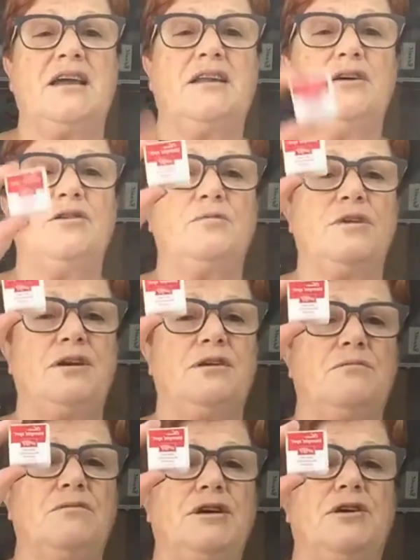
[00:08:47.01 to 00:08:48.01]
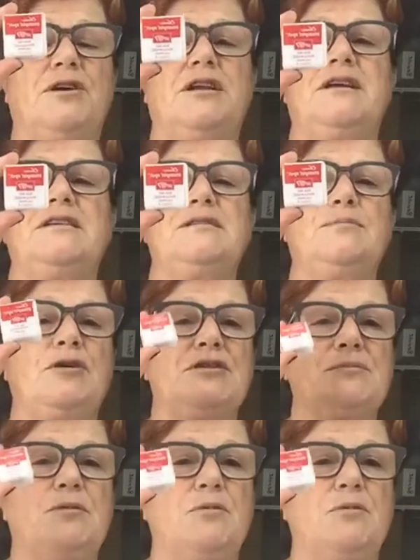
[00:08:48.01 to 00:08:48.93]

catalogue we got ink spots,